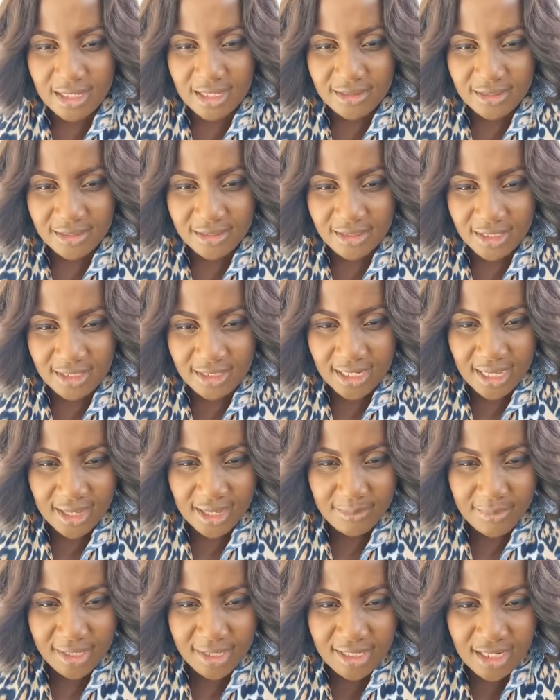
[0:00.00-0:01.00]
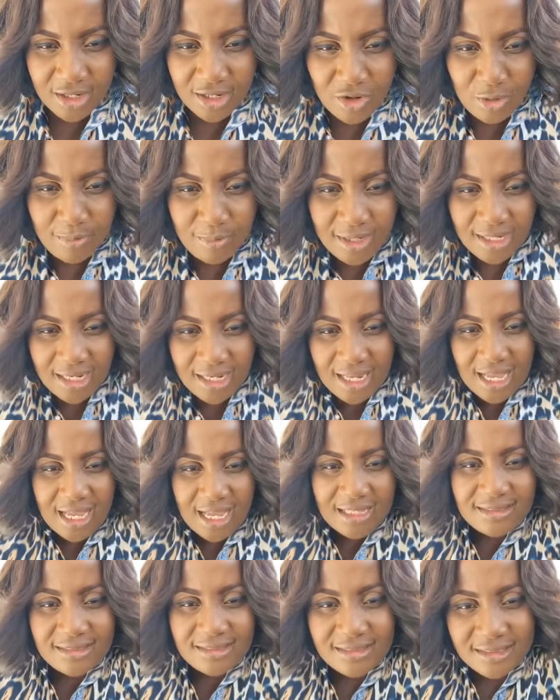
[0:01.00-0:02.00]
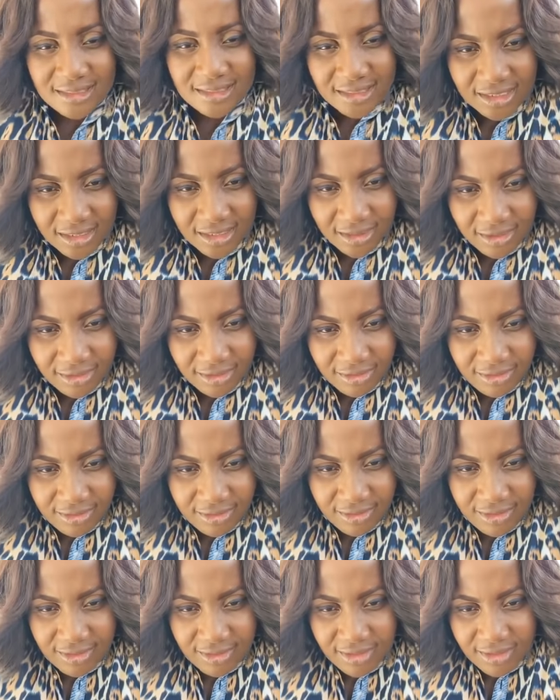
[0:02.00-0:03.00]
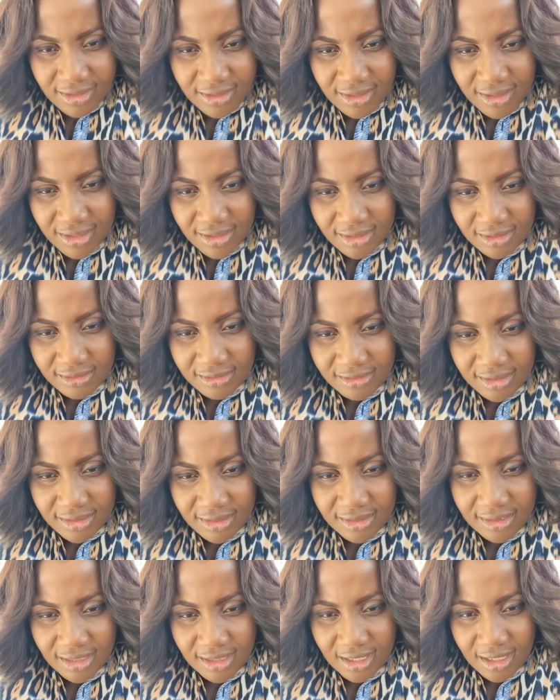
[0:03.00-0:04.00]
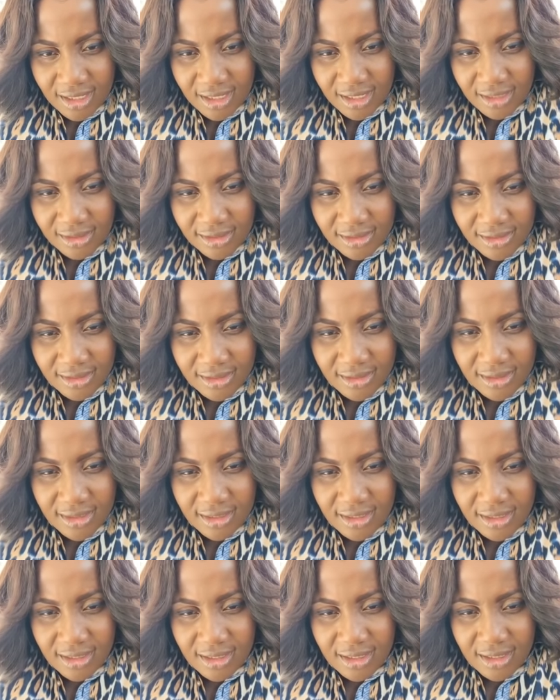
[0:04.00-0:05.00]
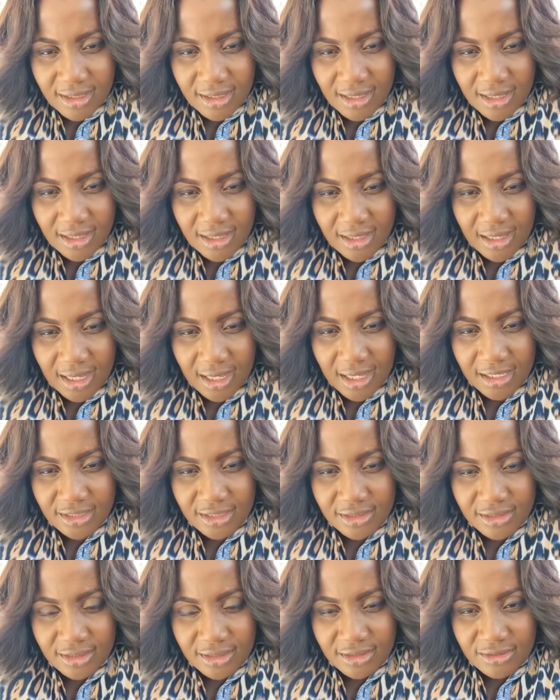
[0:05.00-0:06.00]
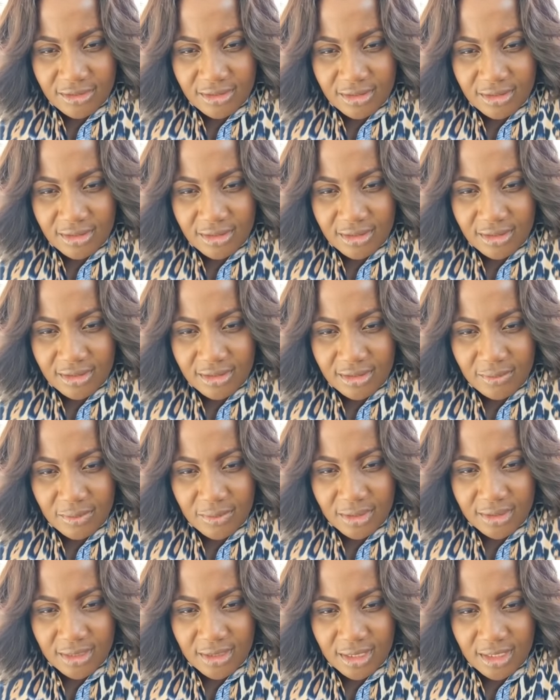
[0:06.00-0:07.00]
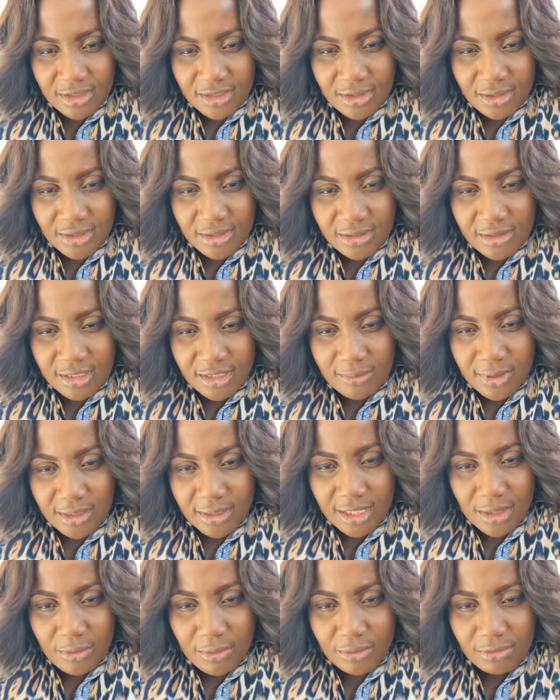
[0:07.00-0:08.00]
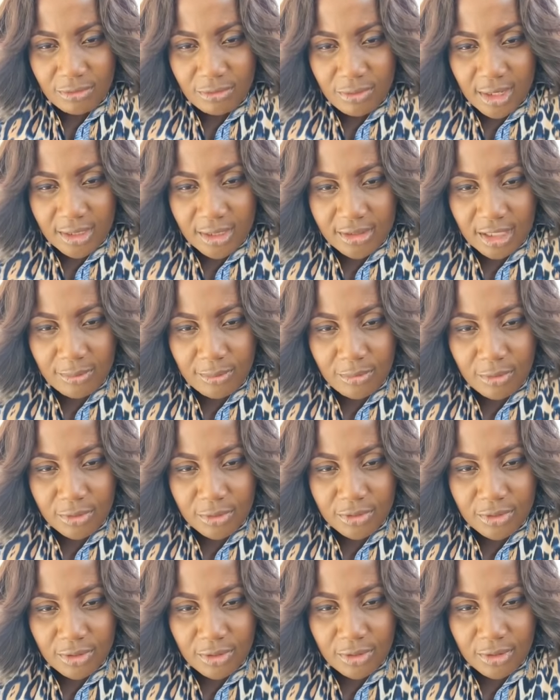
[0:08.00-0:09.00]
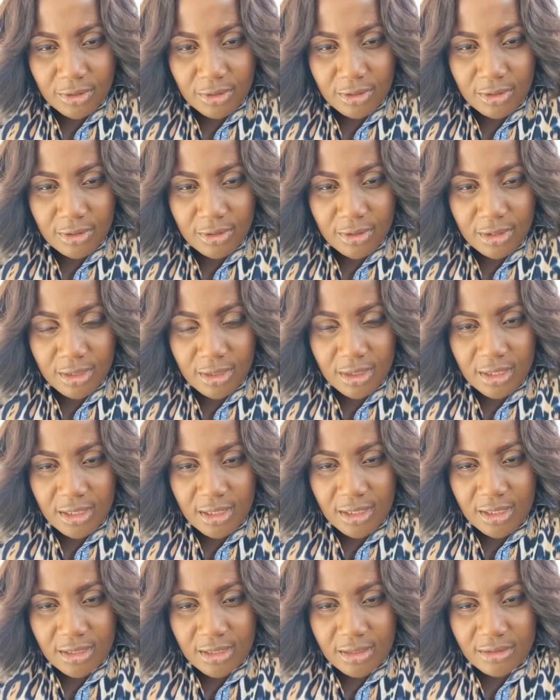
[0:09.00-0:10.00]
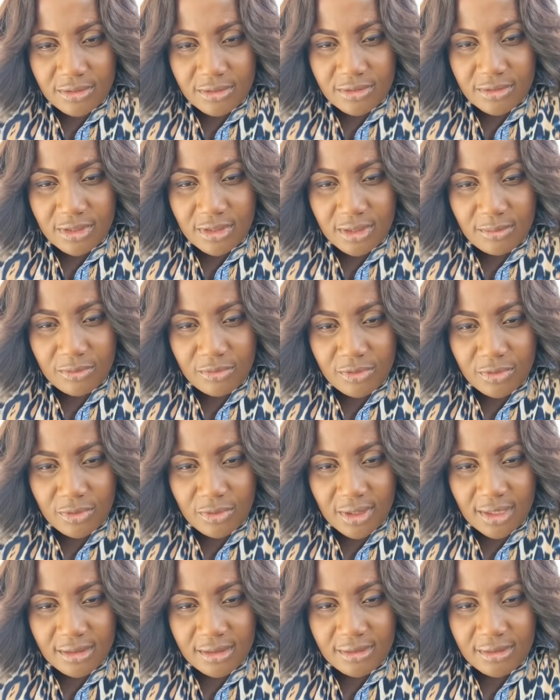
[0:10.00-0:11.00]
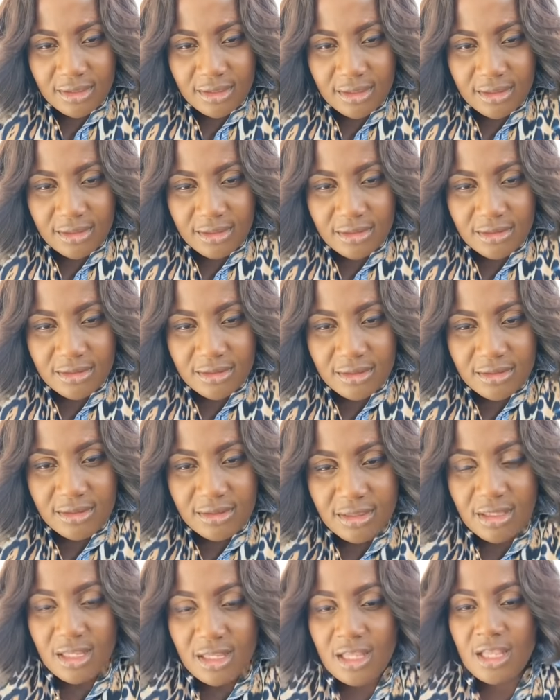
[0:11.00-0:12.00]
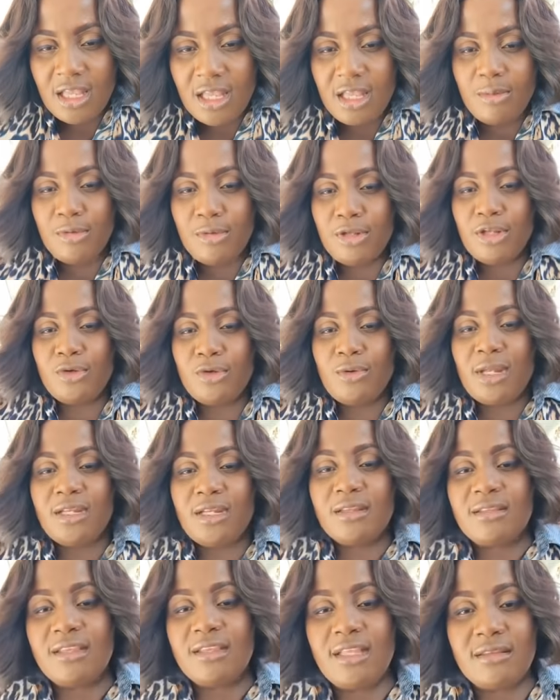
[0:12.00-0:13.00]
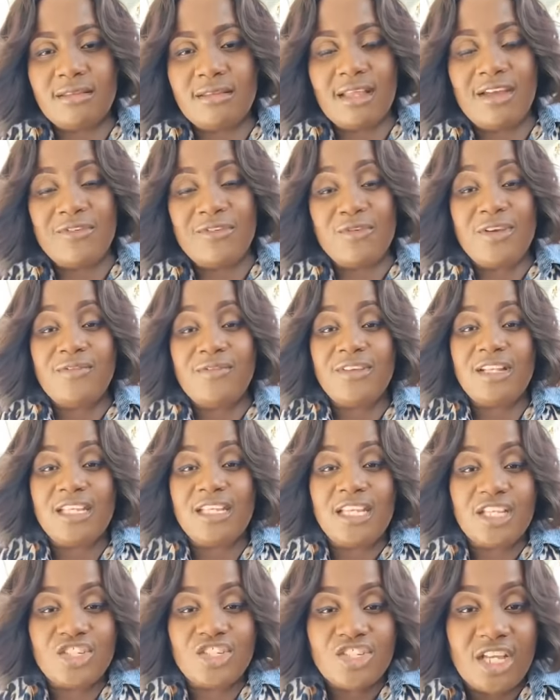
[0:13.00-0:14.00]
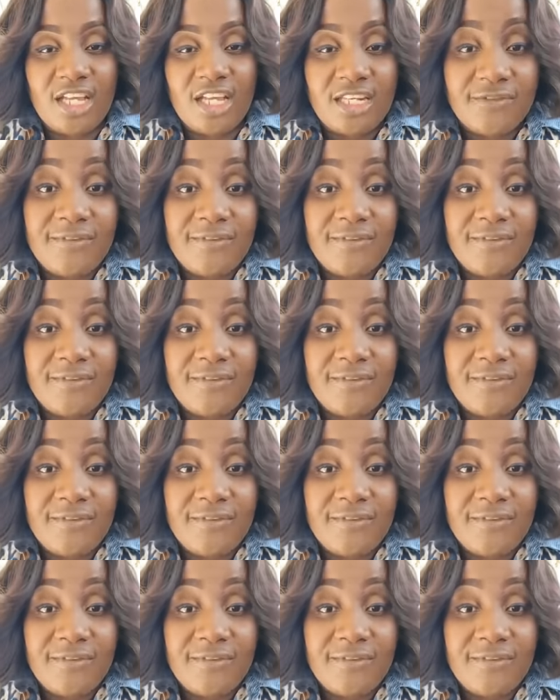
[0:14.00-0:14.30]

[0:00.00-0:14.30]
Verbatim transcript: And to Dana, I made a comment last year. Sitting down. And then started on team and I was right about her. Uh, things do I think. Don't know the season of revelation.